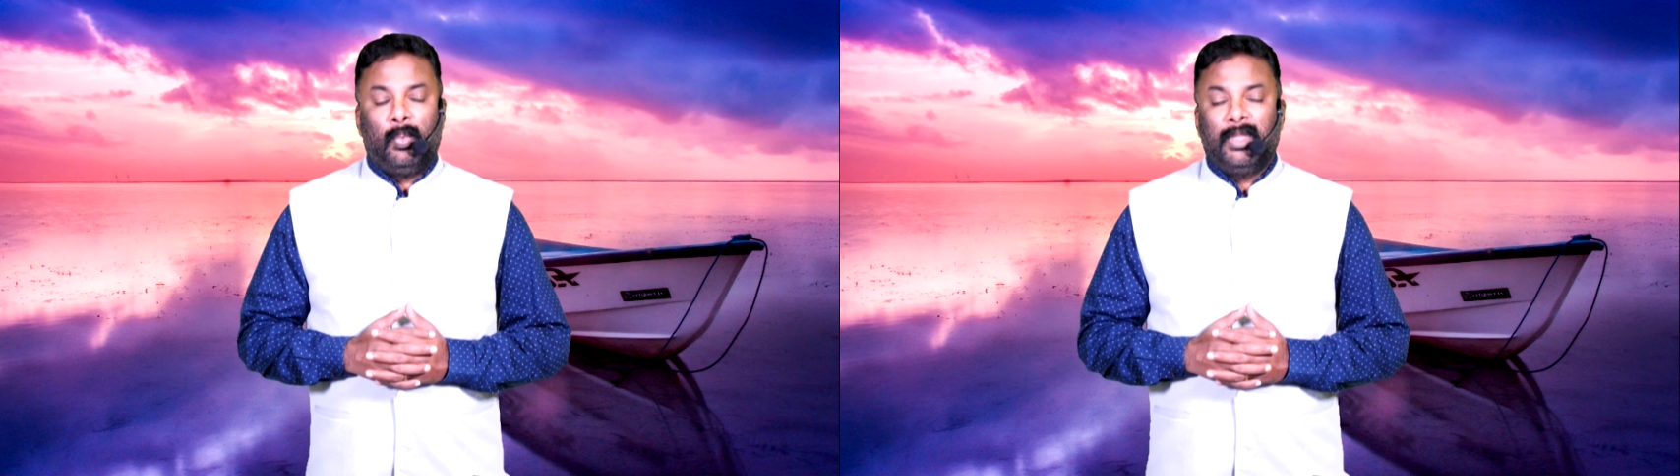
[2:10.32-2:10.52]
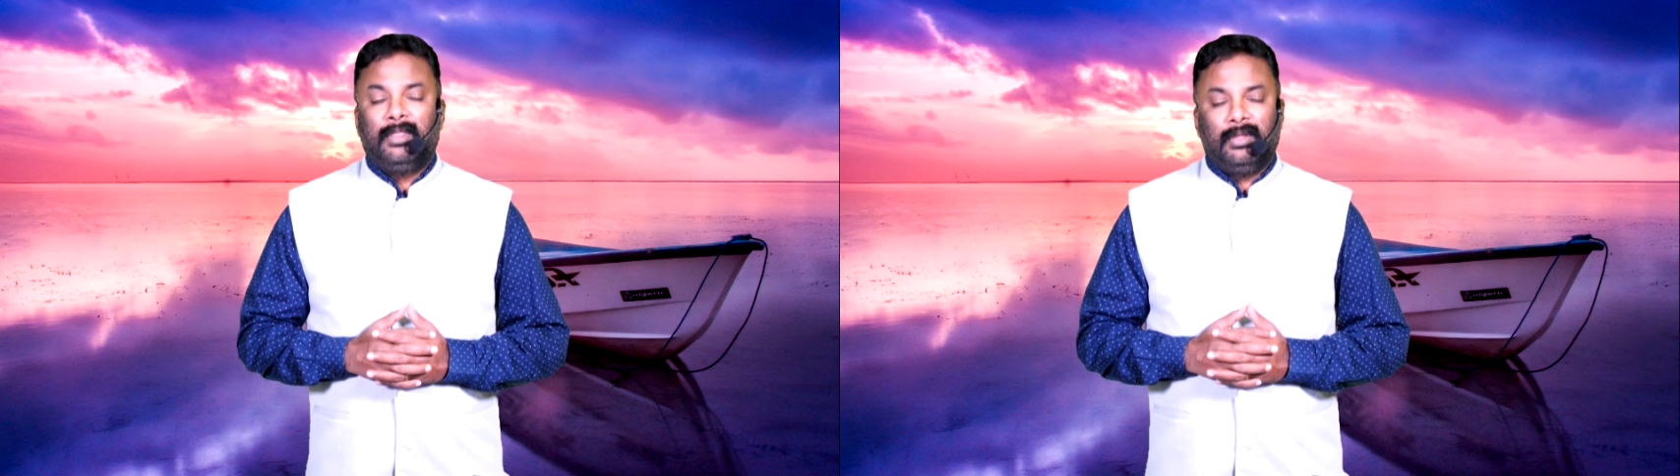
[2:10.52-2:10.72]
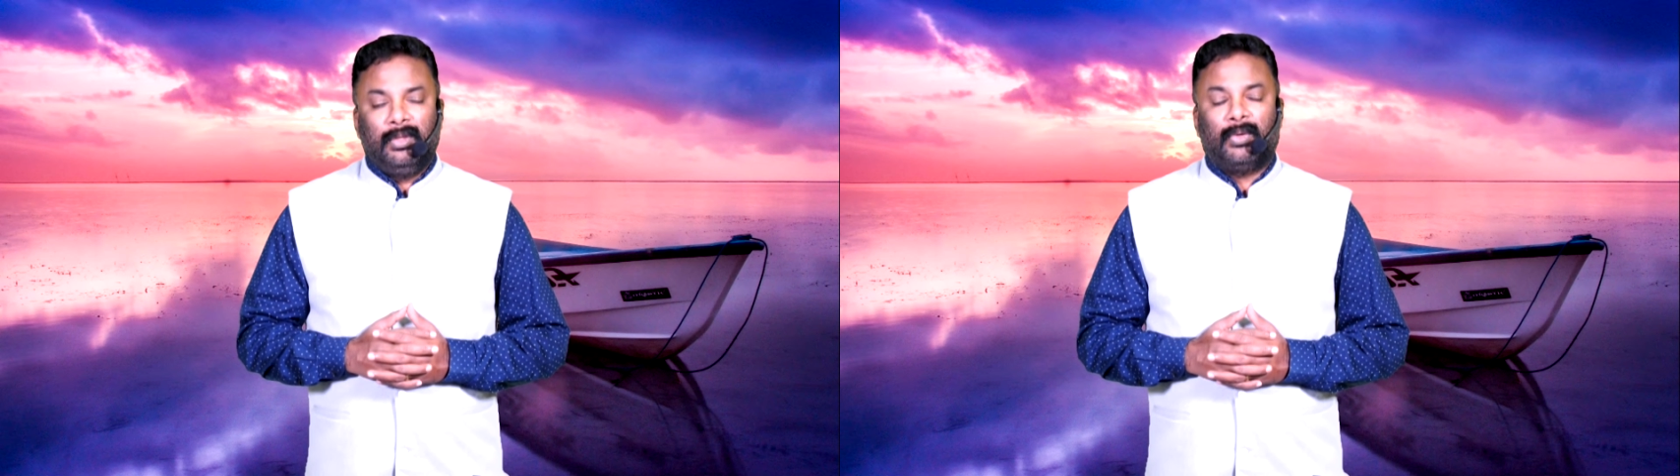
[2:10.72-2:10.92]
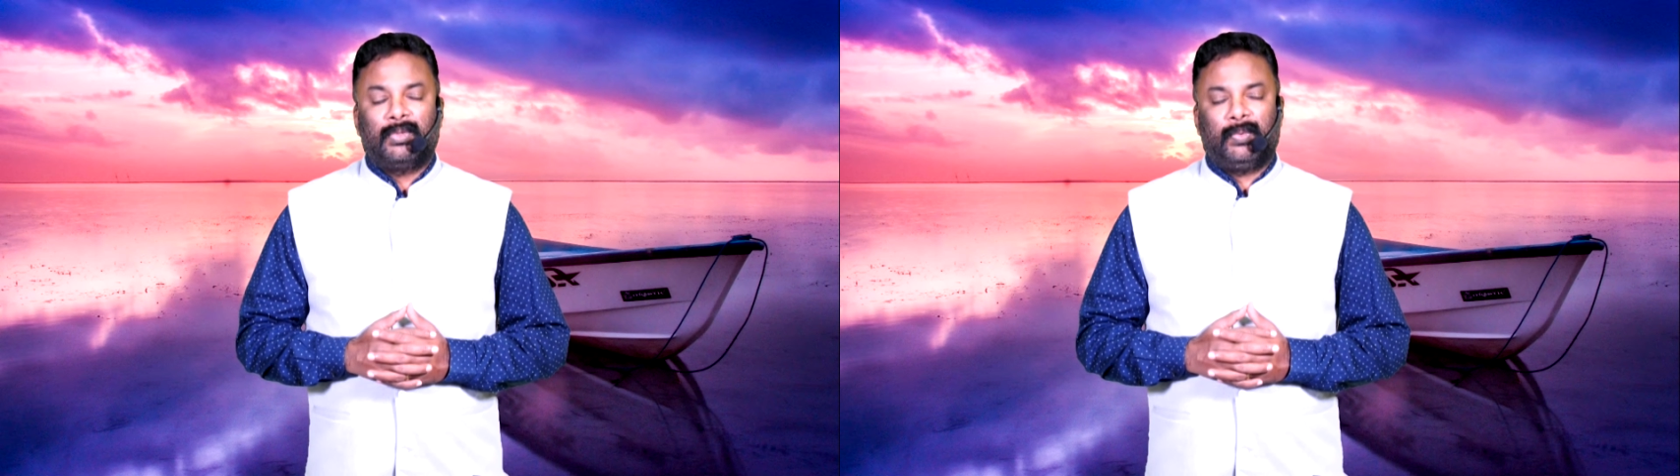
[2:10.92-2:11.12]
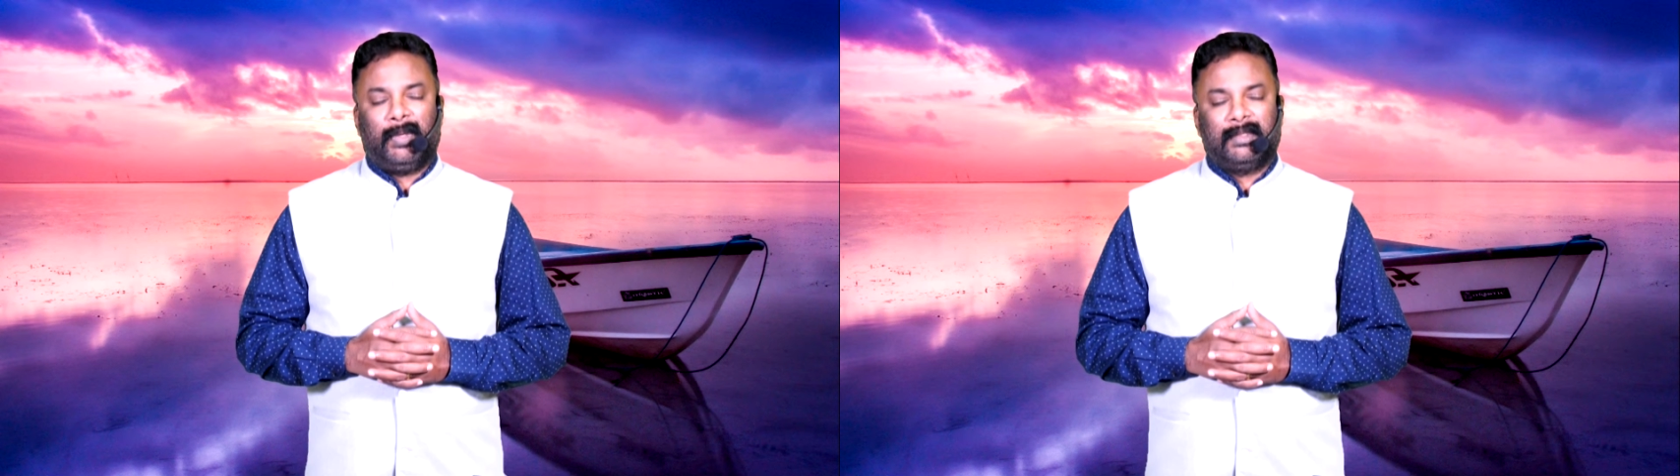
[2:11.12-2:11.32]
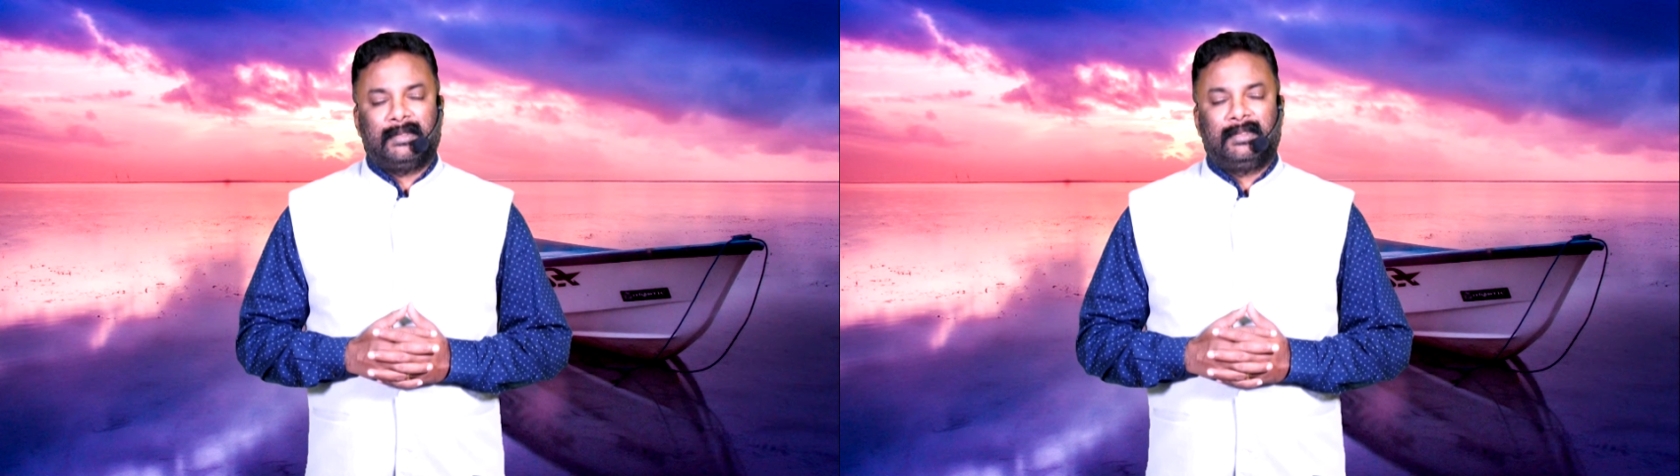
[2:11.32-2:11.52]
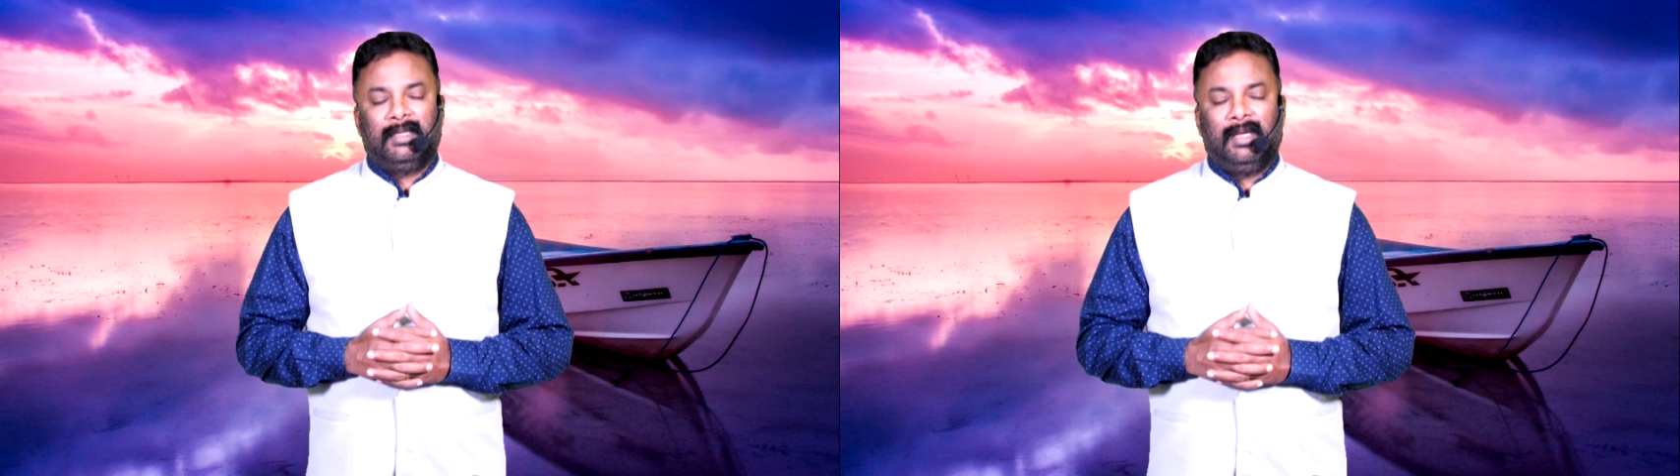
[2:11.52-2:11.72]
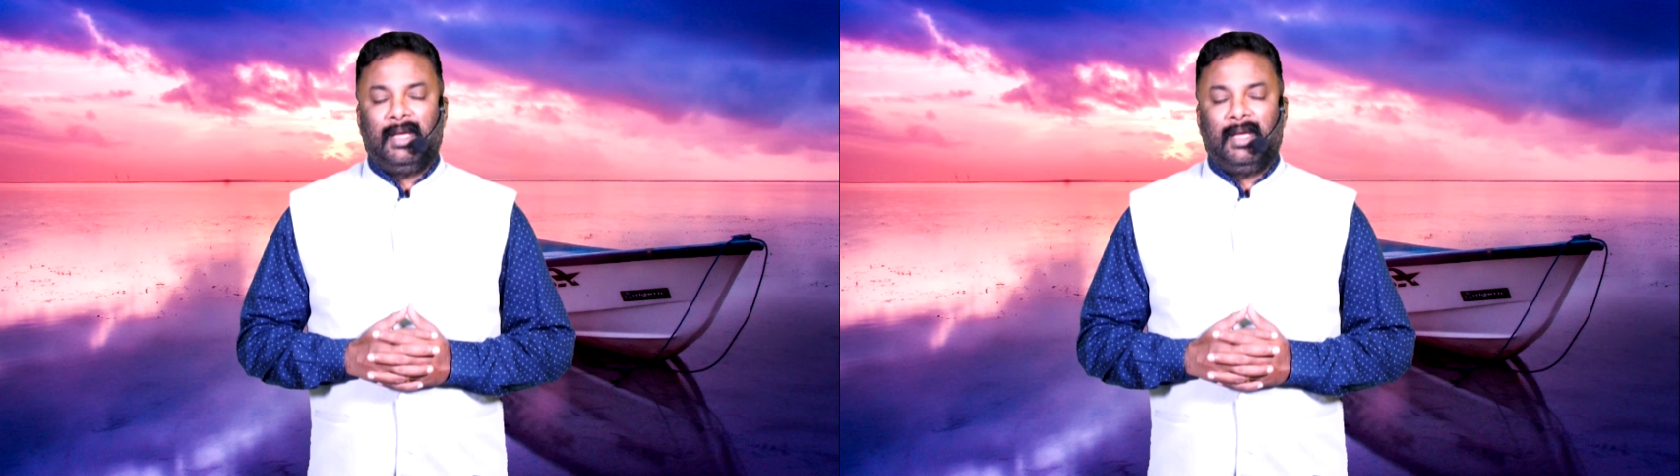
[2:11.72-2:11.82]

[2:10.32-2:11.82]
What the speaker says: with your trust